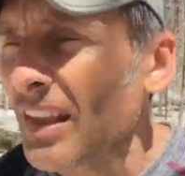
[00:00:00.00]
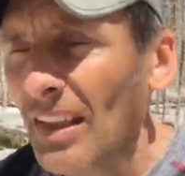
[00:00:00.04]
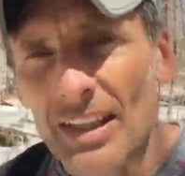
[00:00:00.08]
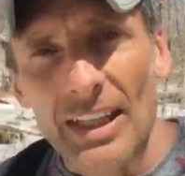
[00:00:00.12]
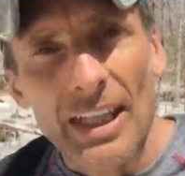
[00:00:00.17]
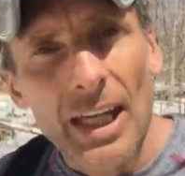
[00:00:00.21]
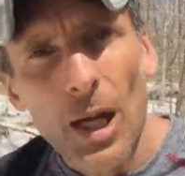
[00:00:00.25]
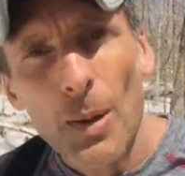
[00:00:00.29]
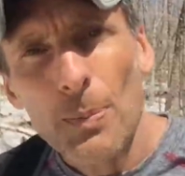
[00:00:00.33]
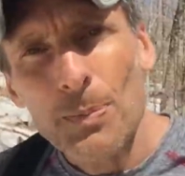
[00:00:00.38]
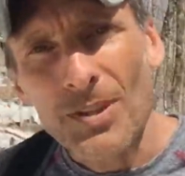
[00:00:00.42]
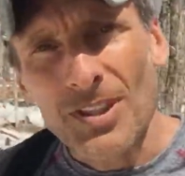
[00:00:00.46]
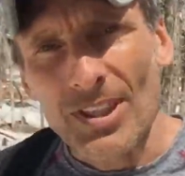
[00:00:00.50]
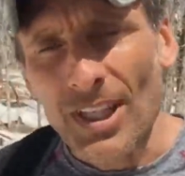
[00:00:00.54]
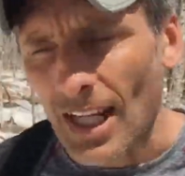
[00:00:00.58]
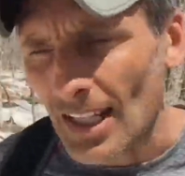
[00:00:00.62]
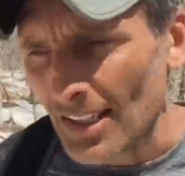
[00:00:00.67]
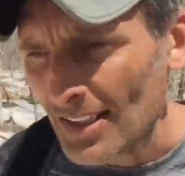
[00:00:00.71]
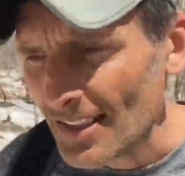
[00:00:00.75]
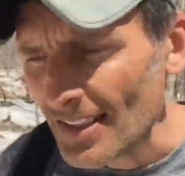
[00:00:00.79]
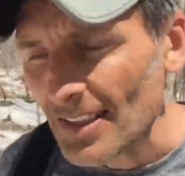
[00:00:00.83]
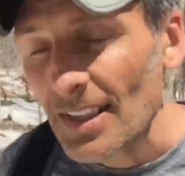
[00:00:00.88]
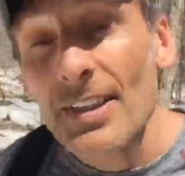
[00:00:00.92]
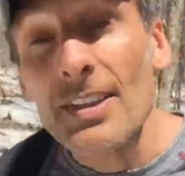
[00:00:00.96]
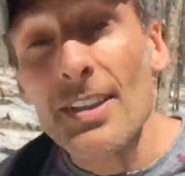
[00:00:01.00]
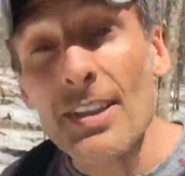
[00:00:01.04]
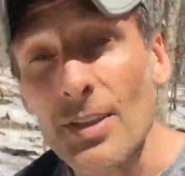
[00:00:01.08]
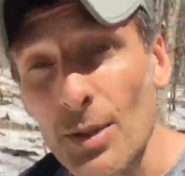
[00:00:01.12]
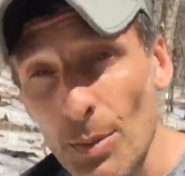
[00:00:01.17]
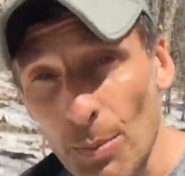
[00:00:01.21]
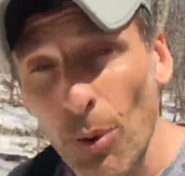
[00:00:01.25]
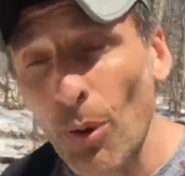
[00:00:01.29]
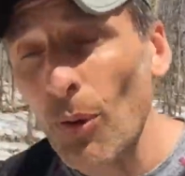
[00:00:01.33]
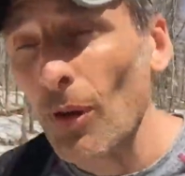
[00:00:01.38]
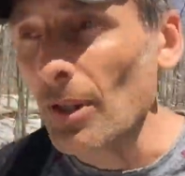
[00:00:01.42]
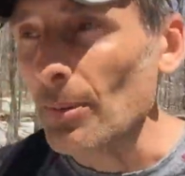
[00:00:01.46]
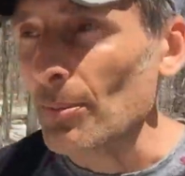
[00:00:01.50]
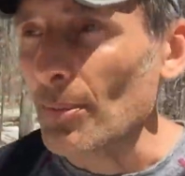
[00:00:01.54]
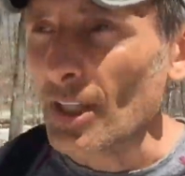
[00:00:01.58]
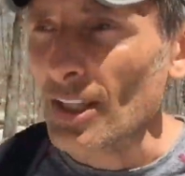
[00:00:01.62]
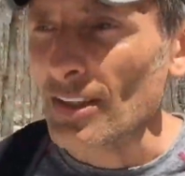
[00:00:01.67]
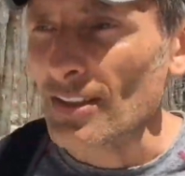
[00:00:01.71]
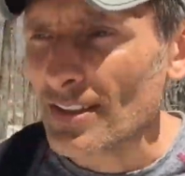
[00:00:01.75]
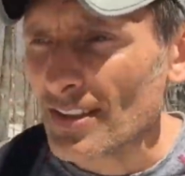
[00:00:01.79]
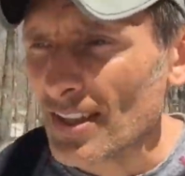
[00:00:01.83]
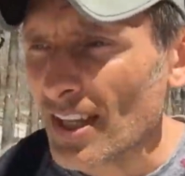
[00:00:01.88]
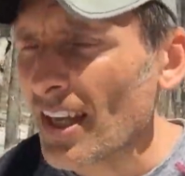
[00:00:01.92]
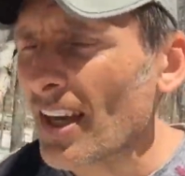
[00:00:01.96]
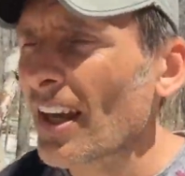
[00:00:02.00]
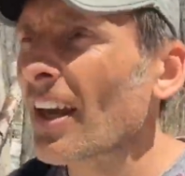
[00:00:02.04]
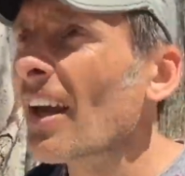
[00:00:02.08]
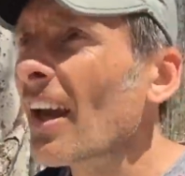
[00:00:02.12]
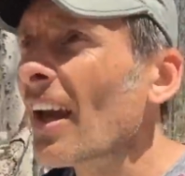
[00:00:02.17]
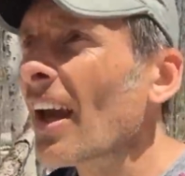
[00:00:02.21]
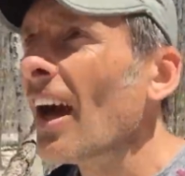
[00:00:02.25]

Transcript: the upsets, the disappointments